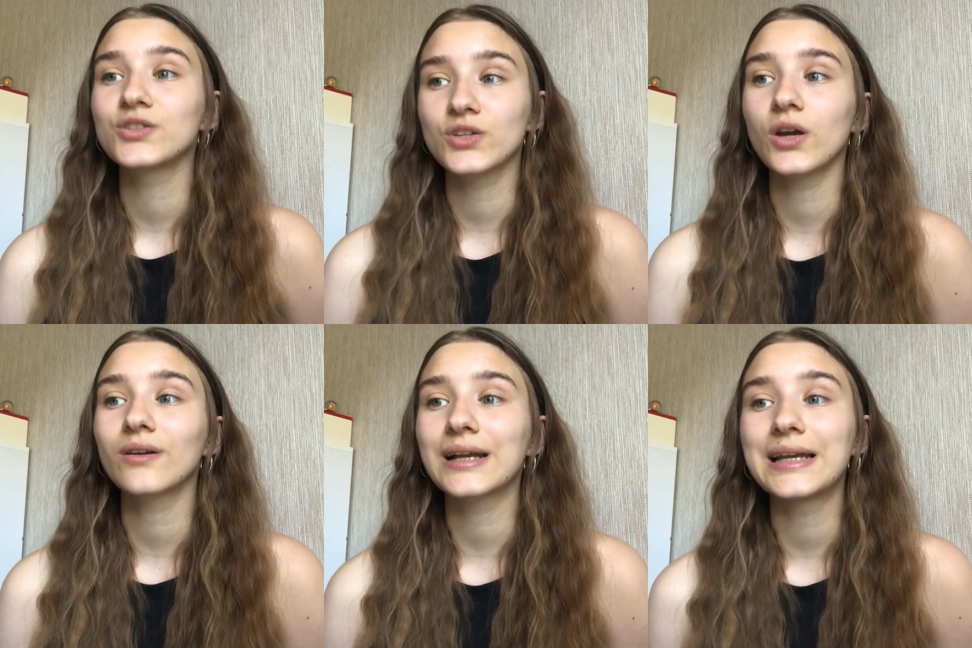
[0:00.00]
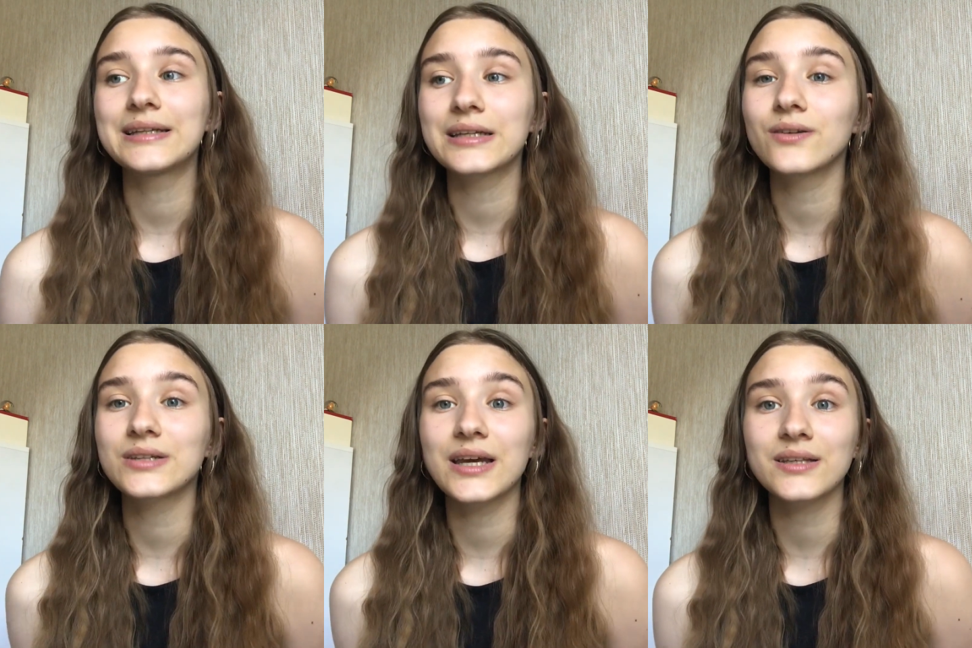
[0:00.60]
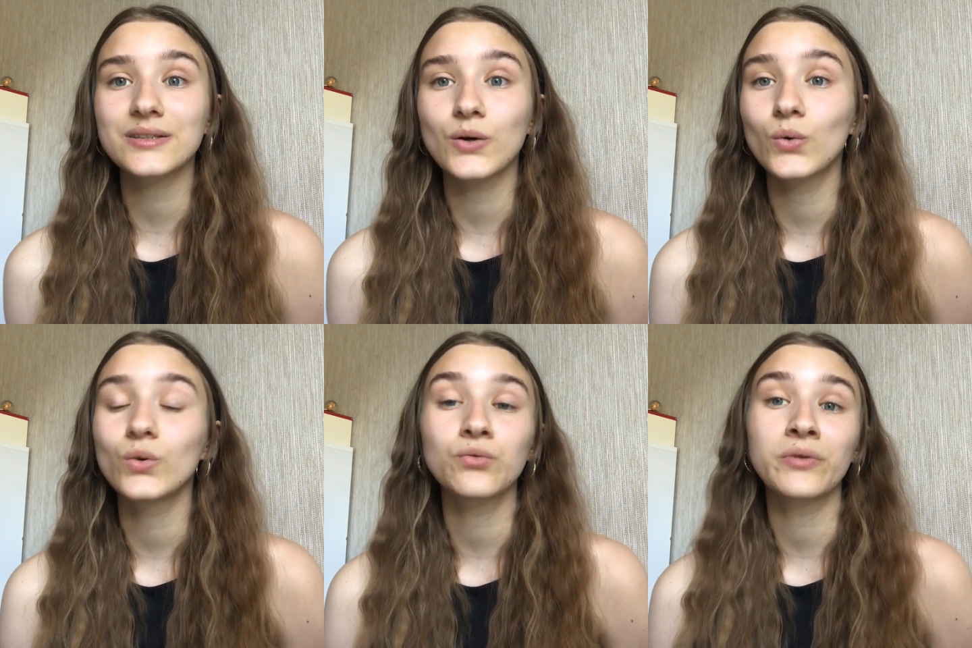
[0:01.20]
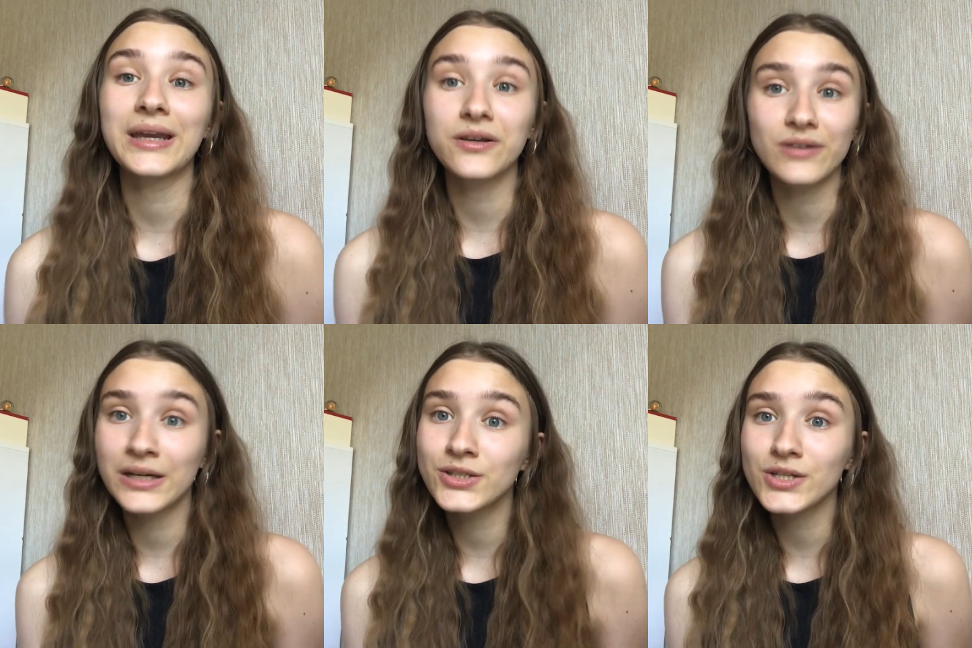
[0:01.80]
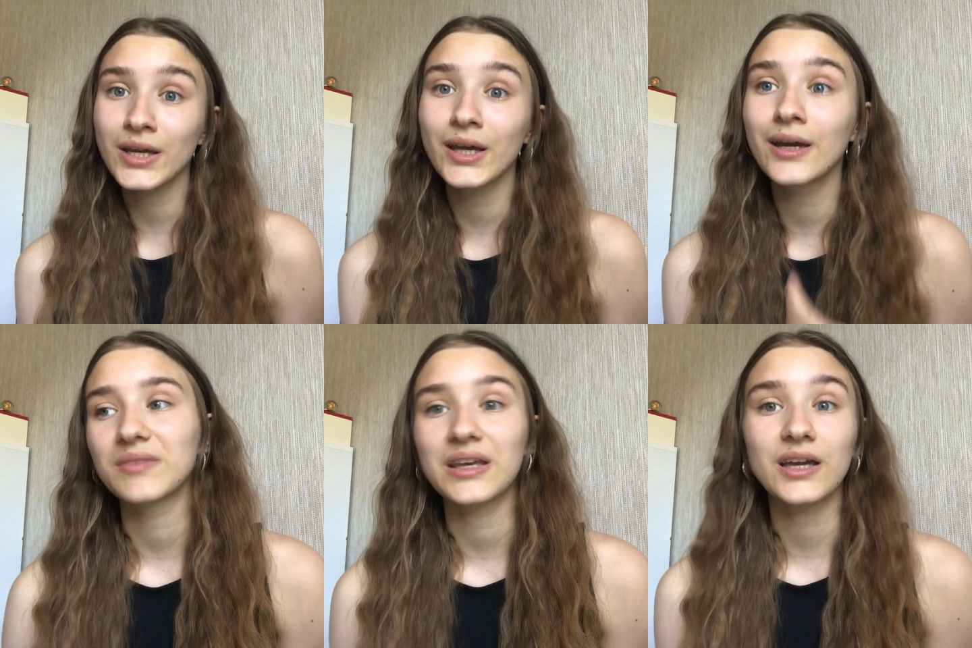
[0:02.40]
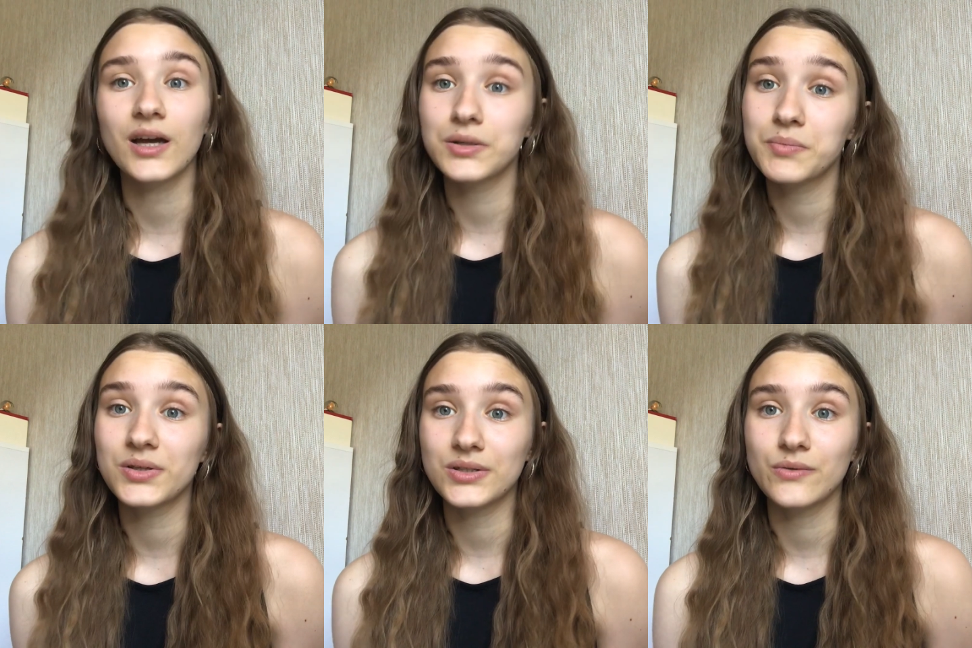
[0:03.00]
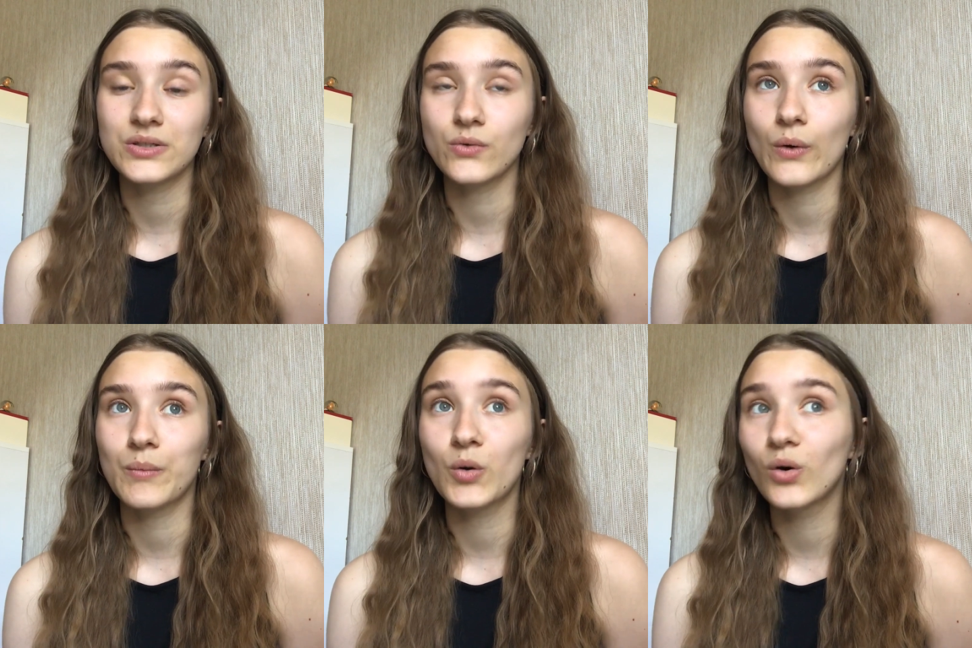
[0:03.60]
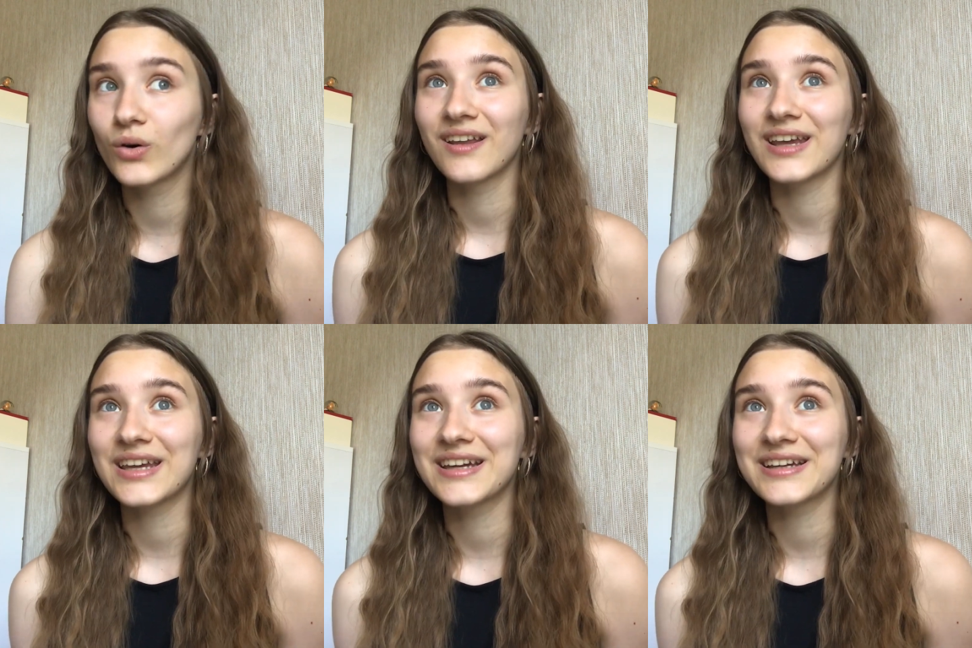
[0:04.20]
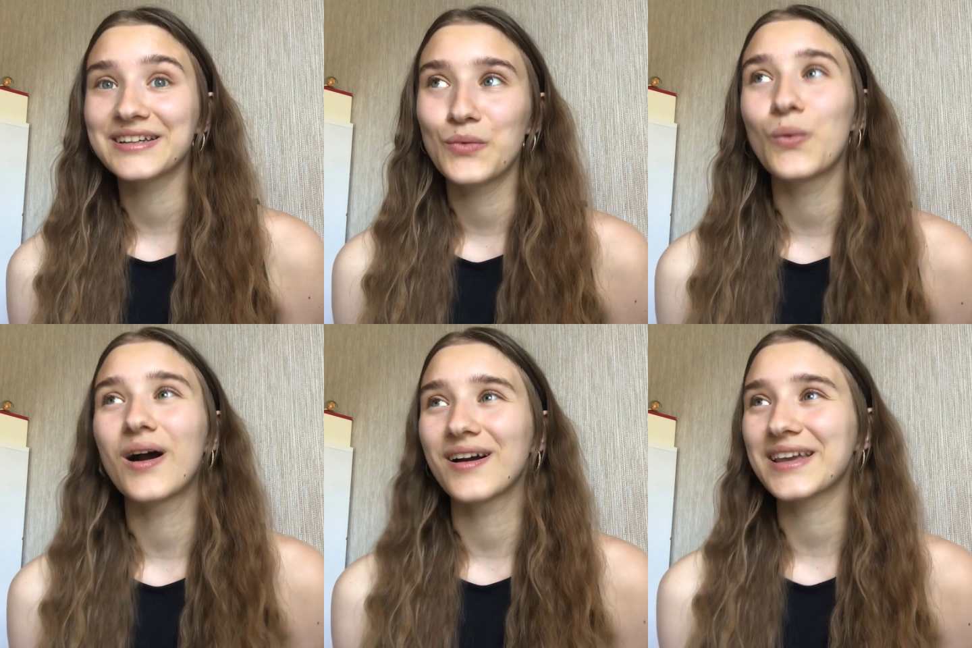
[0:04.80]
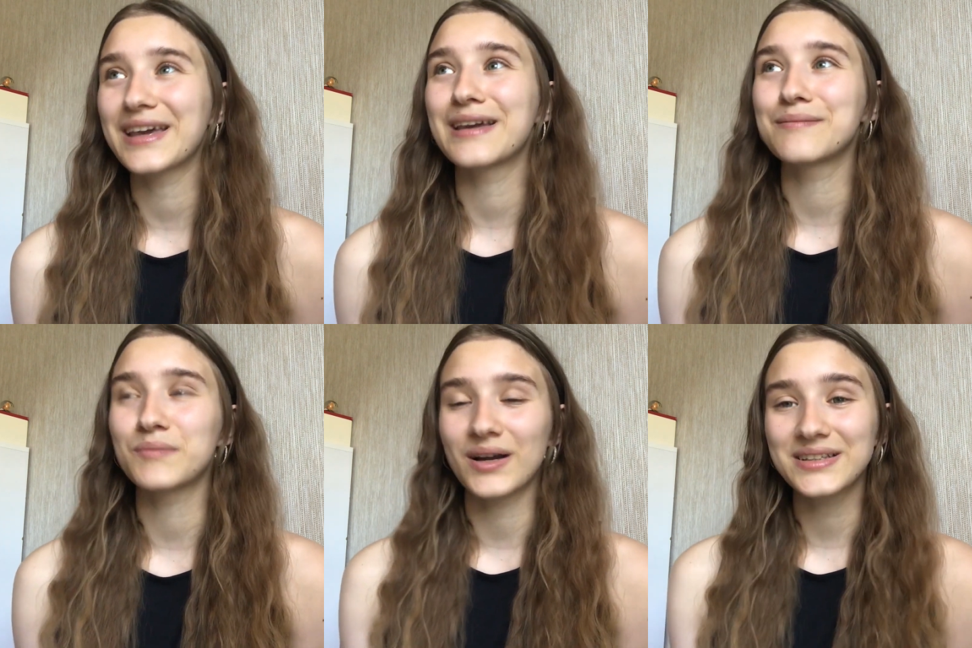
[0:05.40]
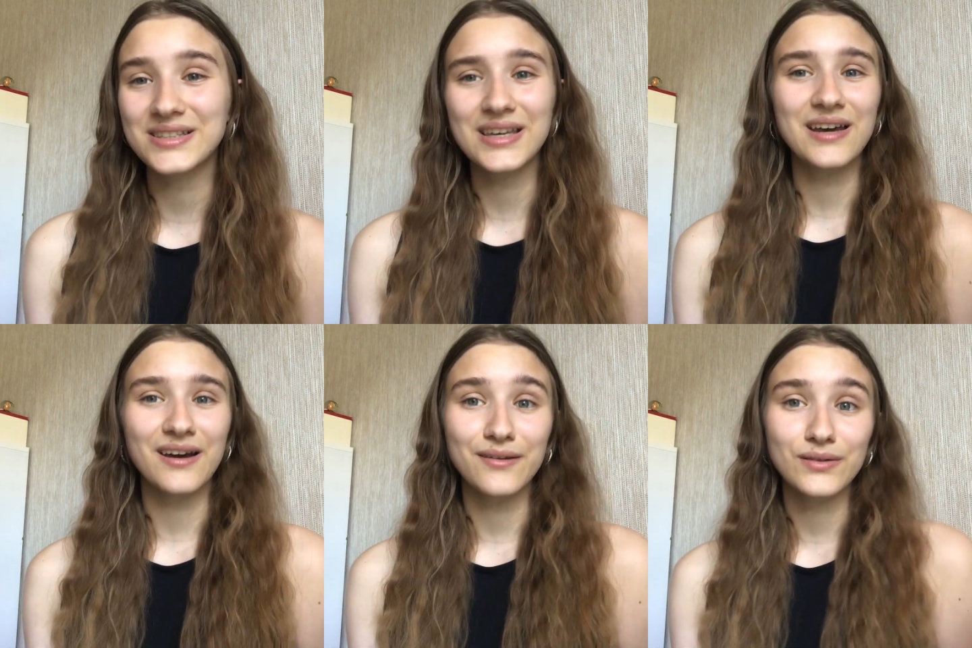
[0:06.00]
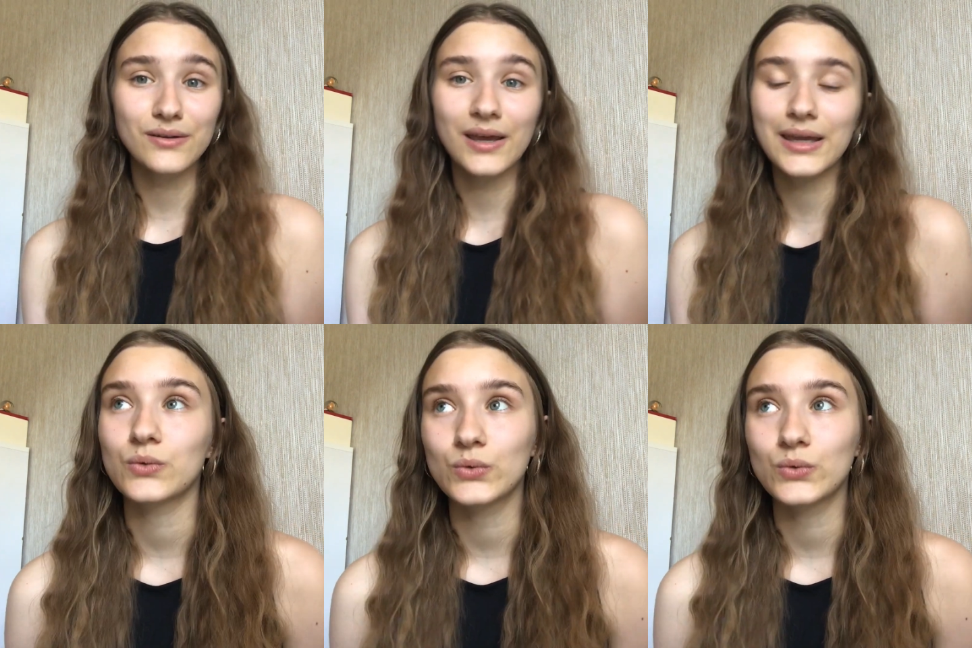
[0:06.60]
So cleaning your desk or rearranging it kind of puts you into a more working mindset, I feel like.